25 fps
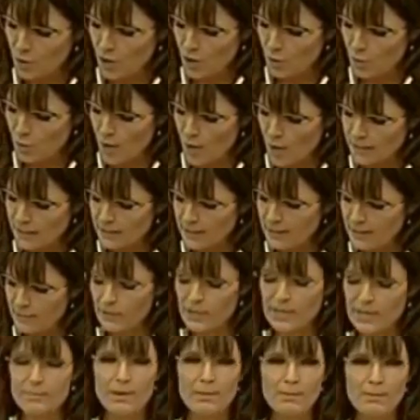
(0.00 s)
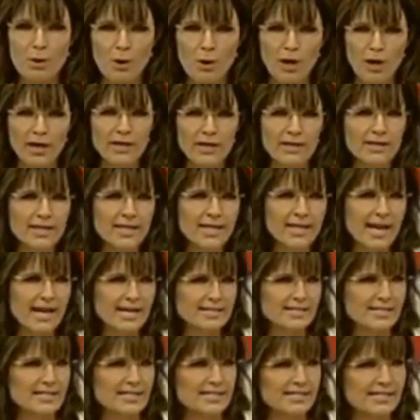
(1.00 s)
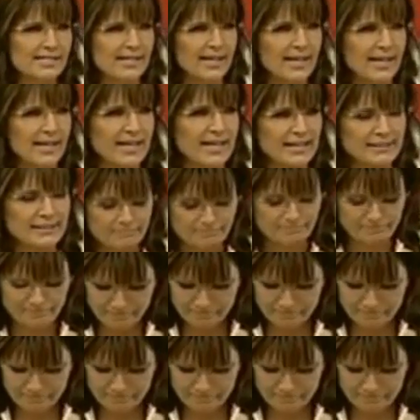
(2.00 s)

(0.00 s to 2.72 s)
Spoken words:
War I Liberty Memorial in Kansas City.